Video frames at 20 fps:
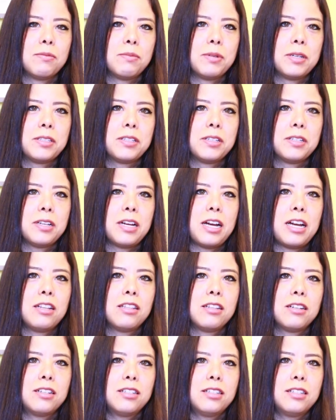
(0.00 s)
But uh,
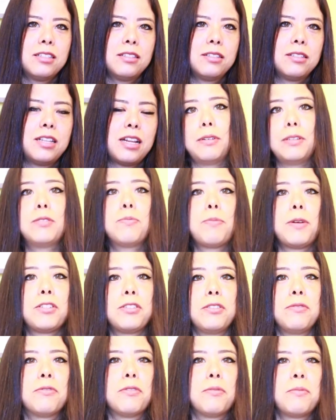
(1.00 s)
I learned,
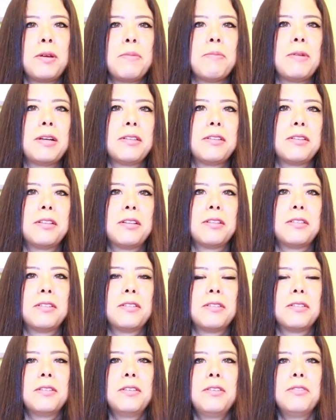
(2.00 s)
especially from my mother,
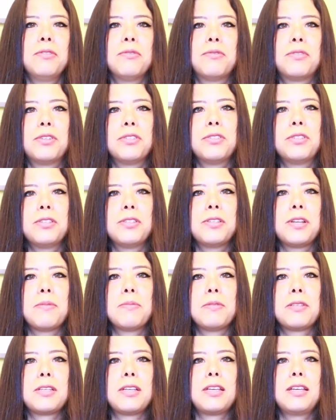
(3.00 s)
that uh, university is
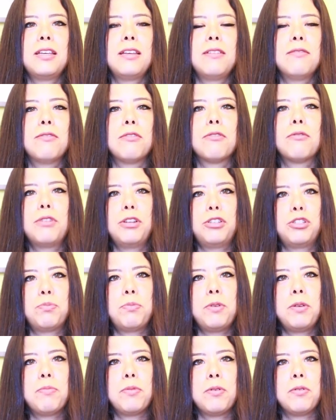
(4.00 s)
something for
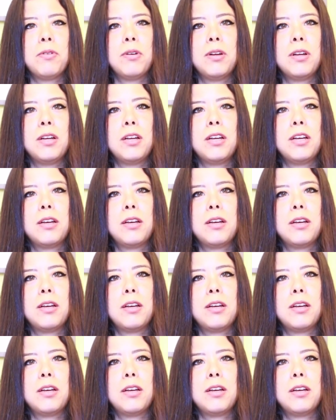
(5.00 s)
rich people